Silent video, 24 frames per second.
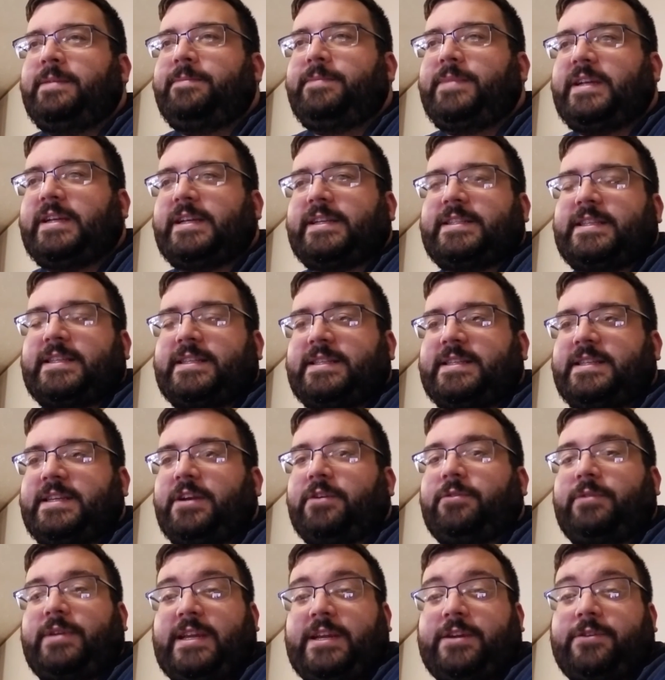because it's
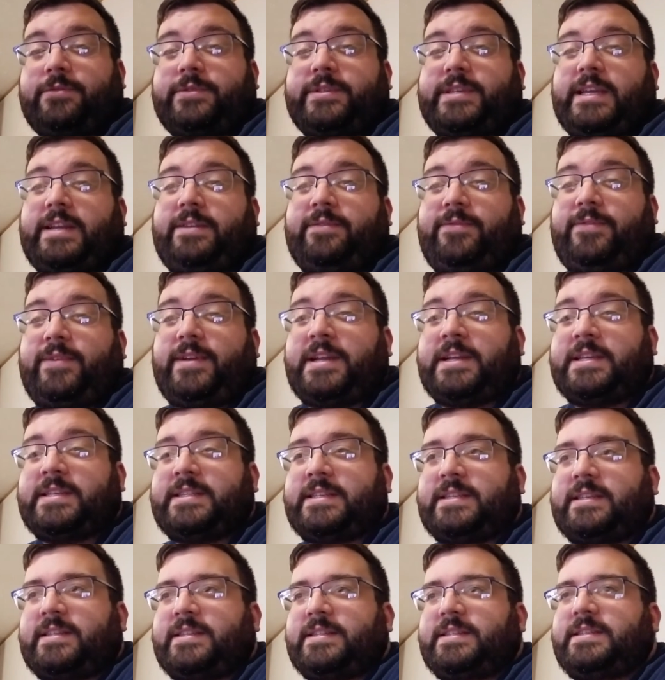heels and
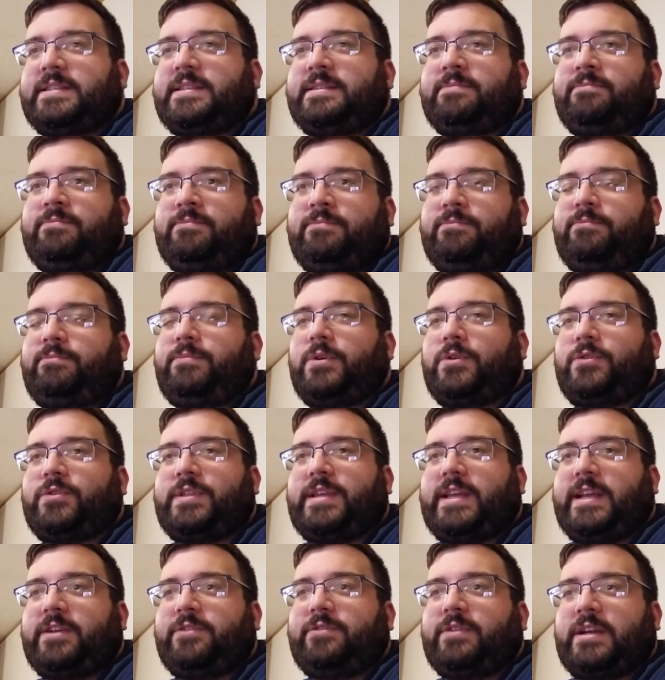faces both
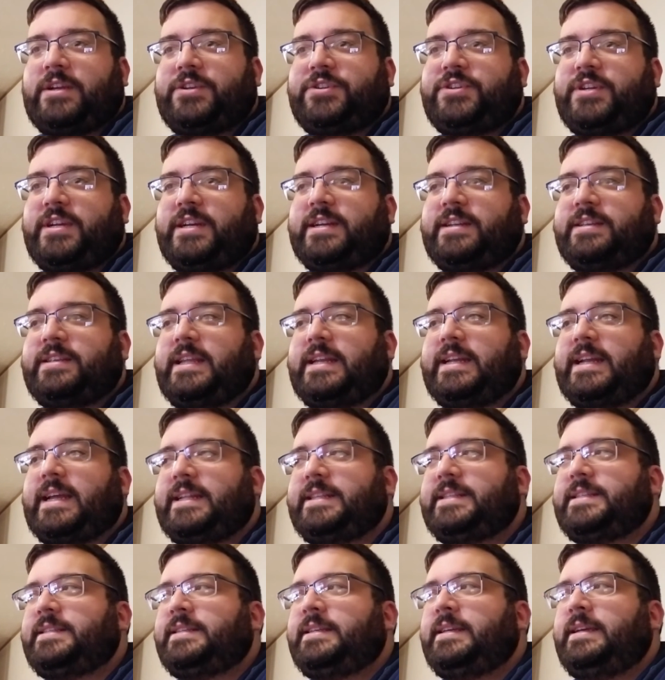angry at Shayna, and
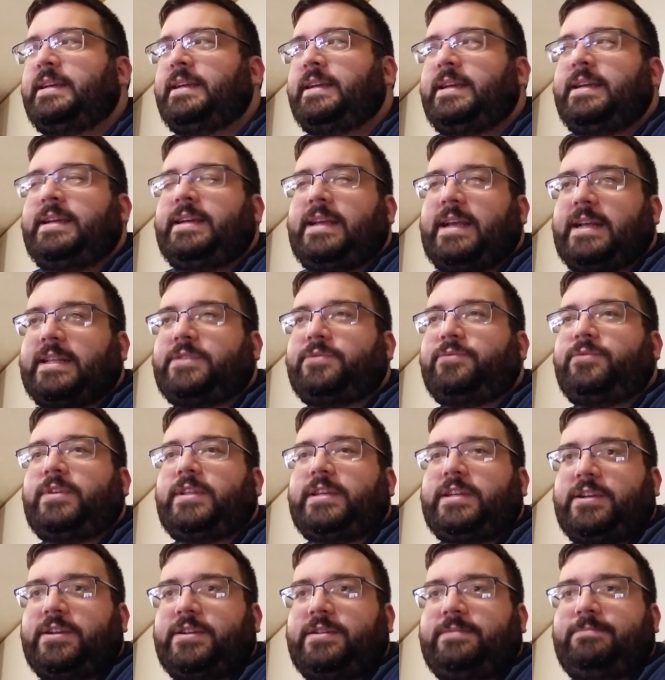that's a
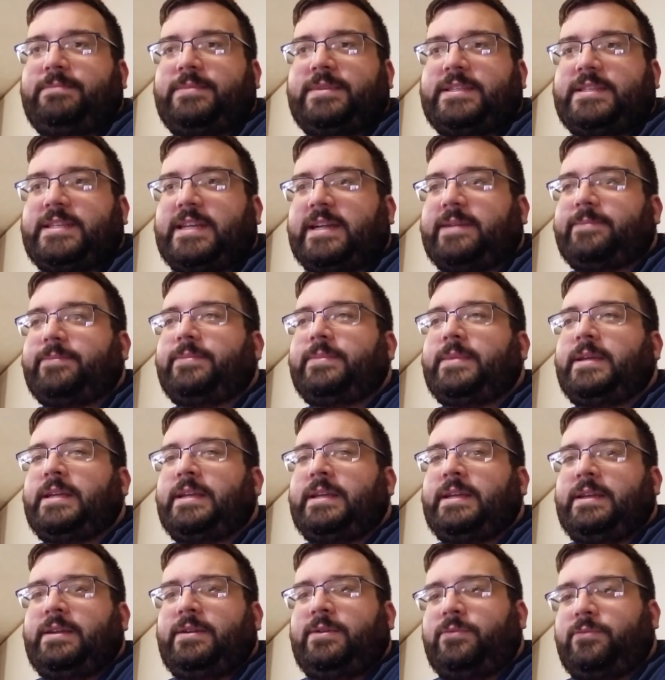really good setup.
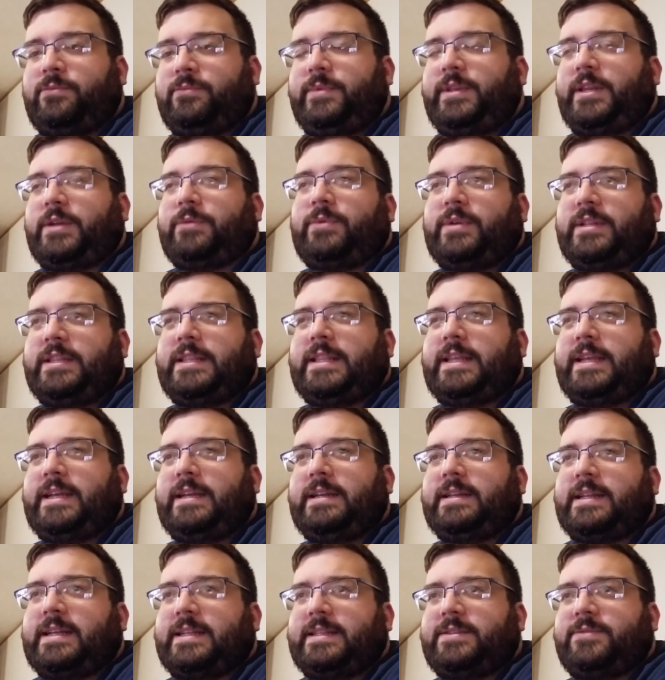The one
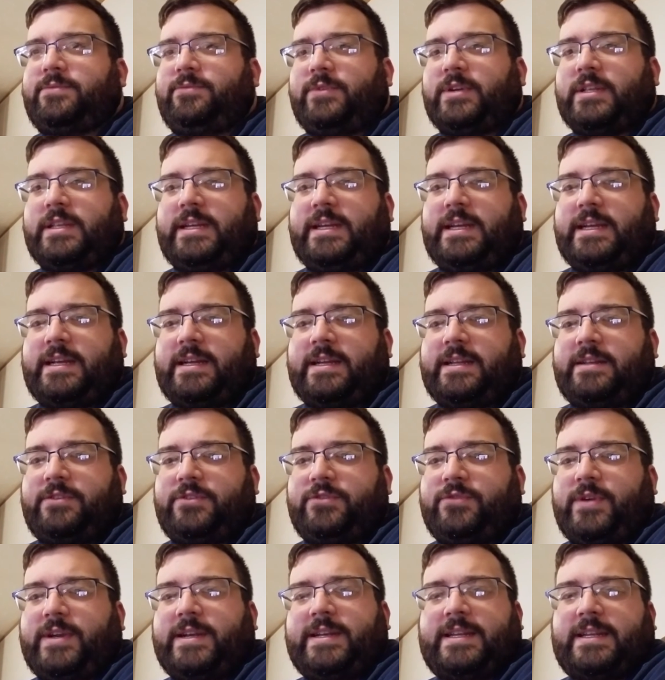thing that's really a
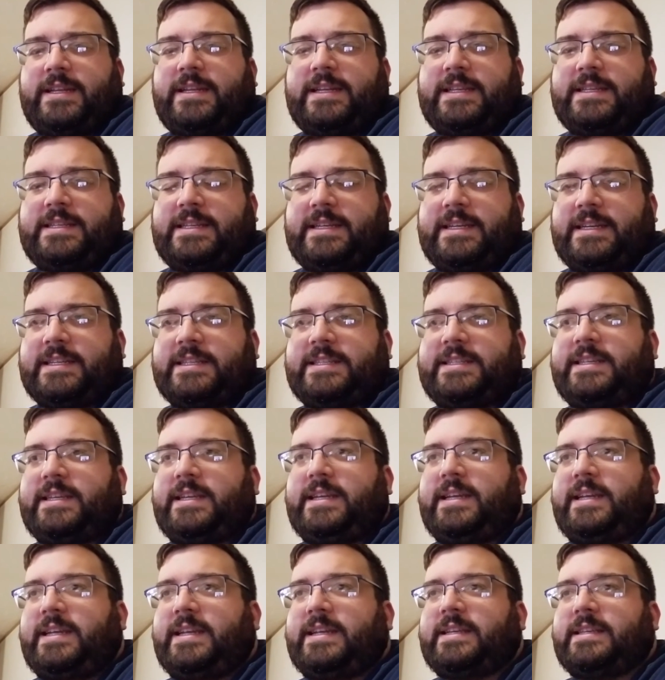trend in this
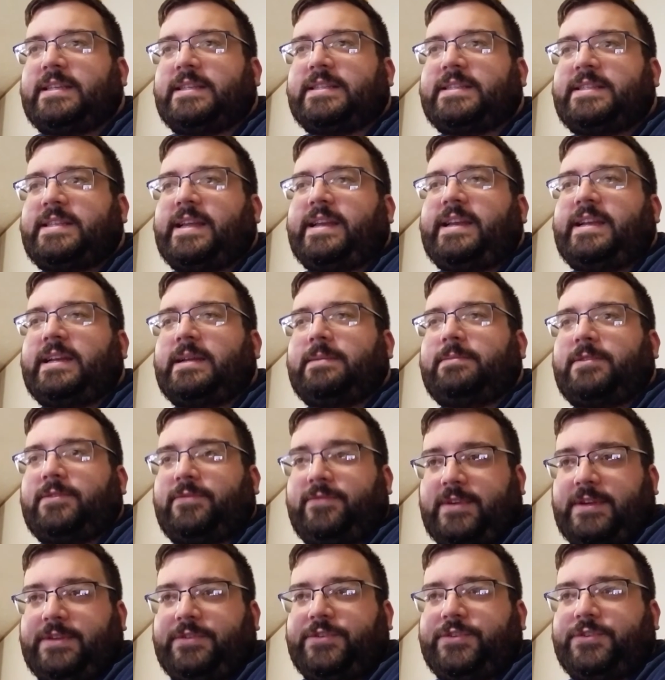NXT is setting up the
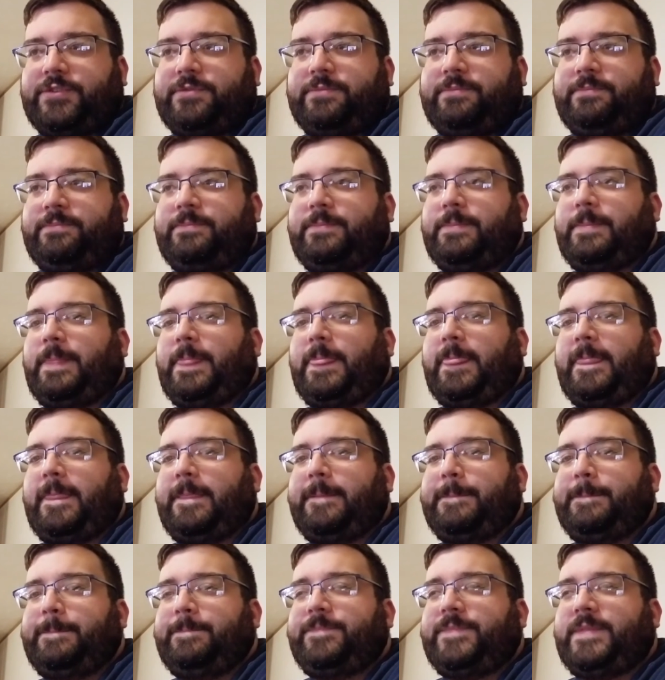future,
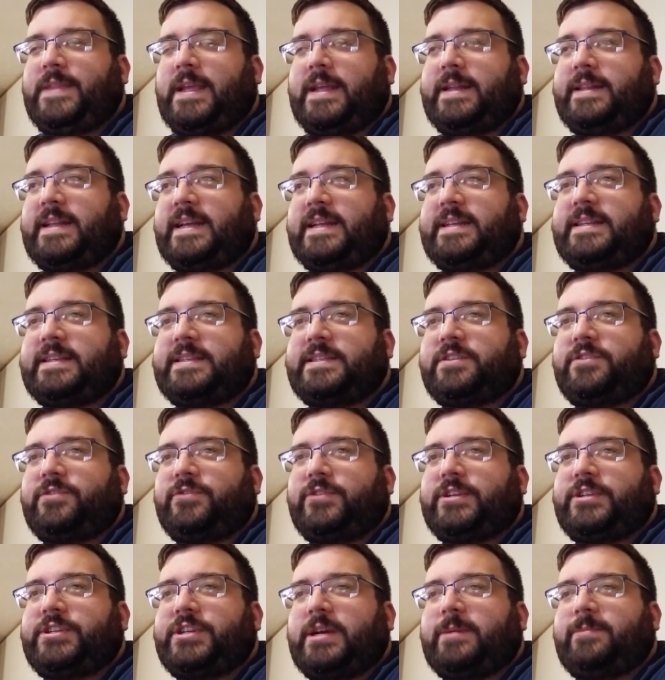and that does a
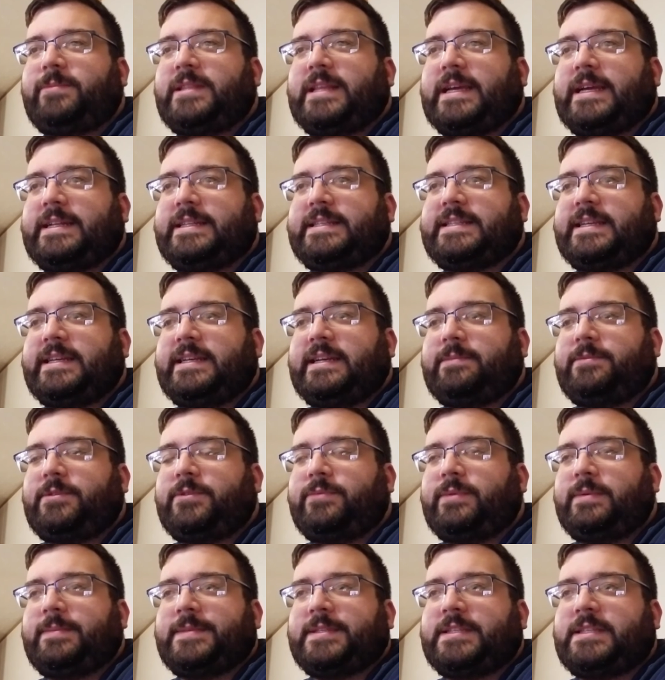great job with that, setting up the
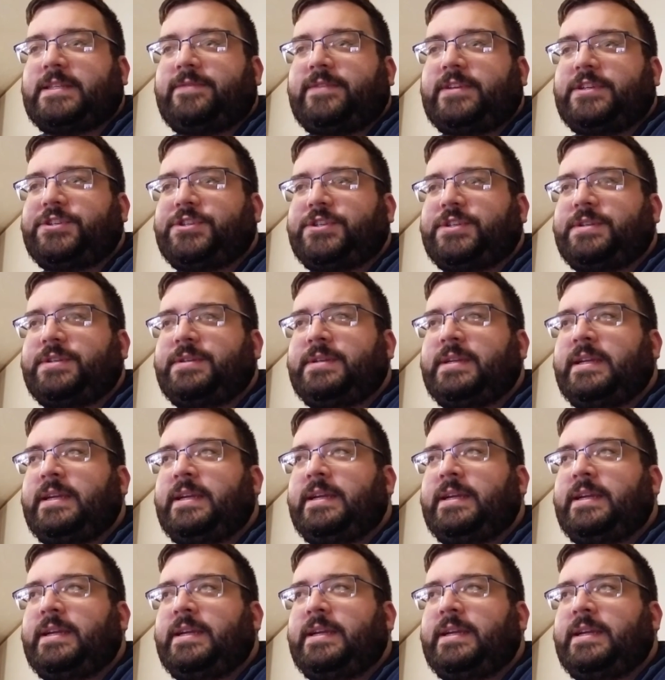women's division,